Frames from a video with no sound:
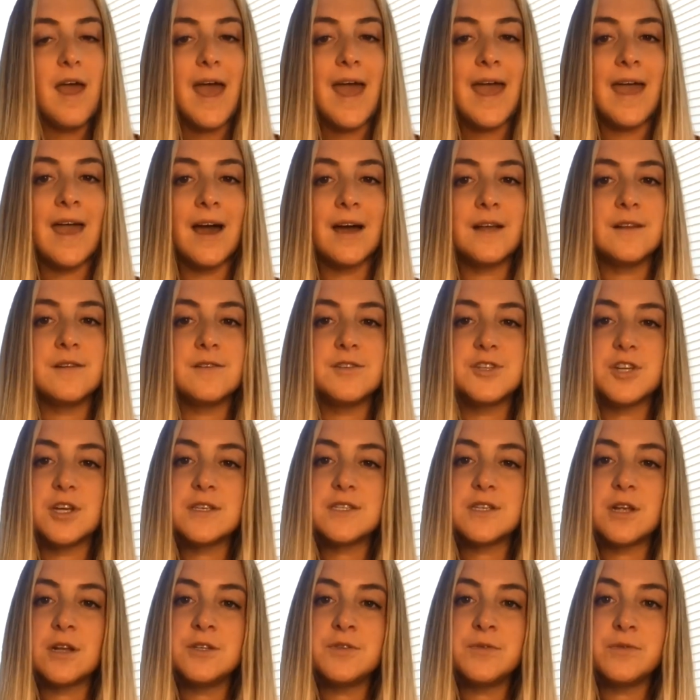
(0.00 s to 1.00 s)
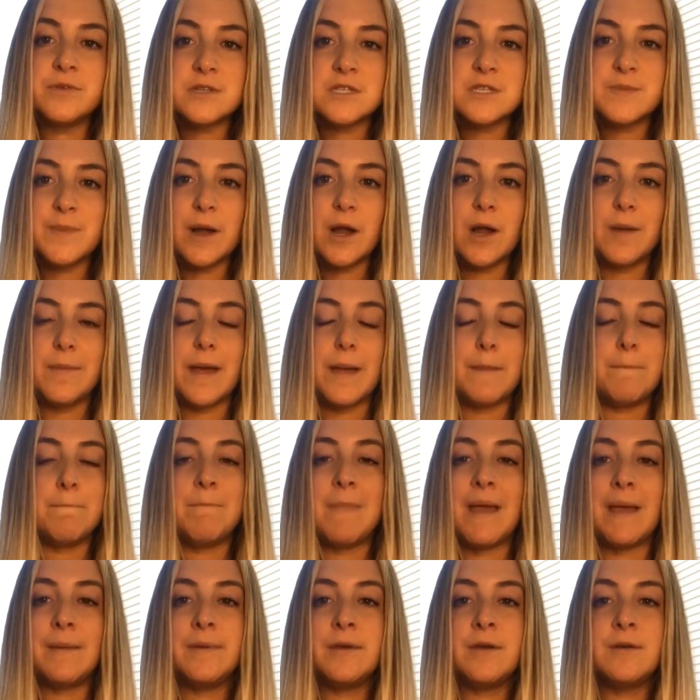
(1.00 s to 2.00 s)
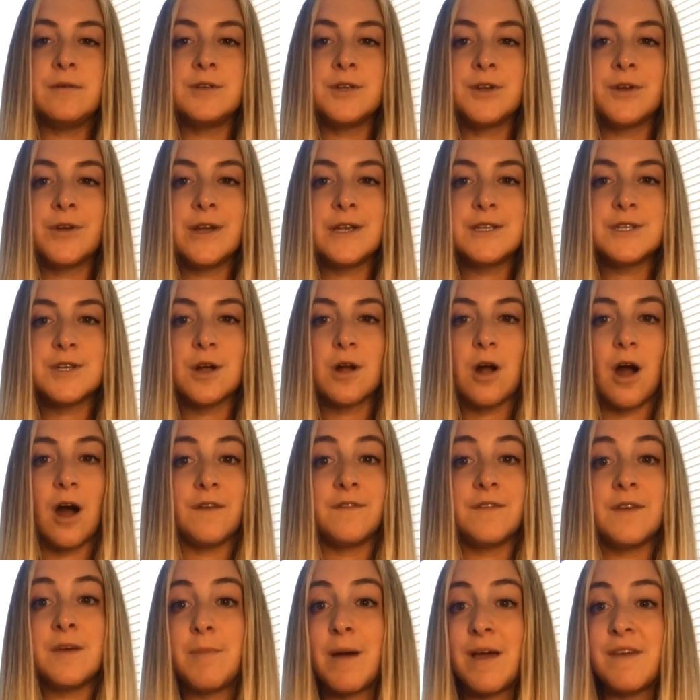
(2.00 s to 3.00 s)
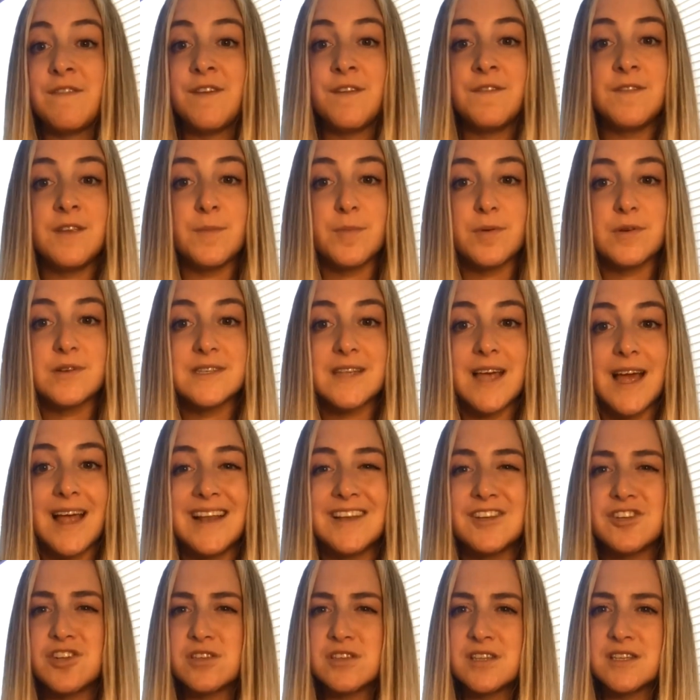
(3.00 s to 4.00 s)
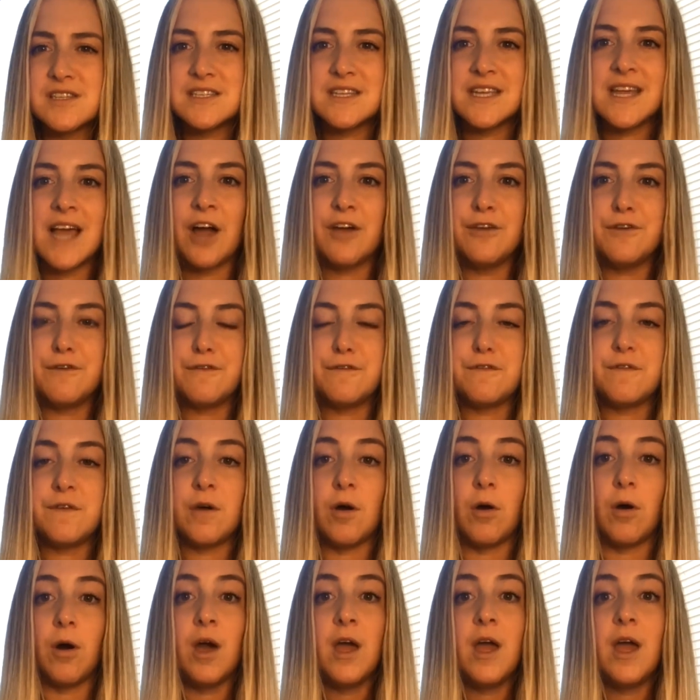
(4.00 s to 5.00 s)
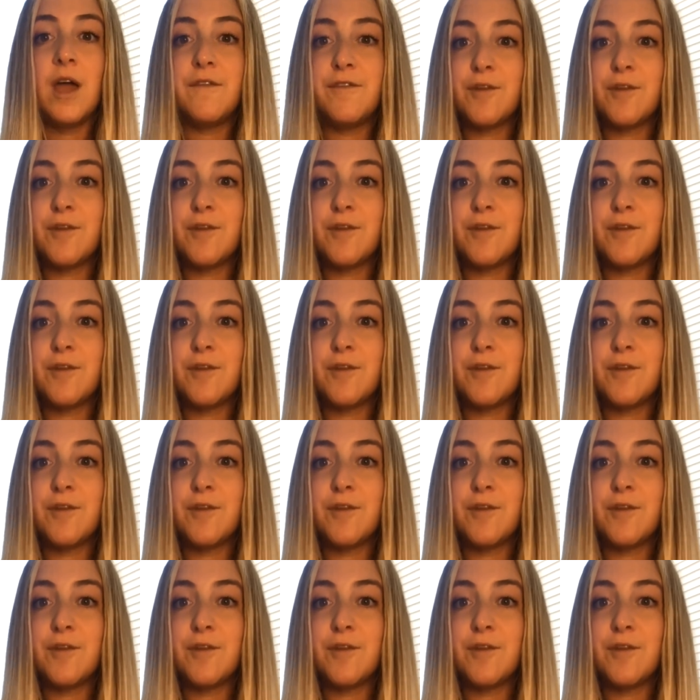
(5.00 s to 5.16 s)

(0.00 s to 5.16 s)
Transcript: And just start to experiment. Maybe you decrease your coffee by 50% just to see how you feel.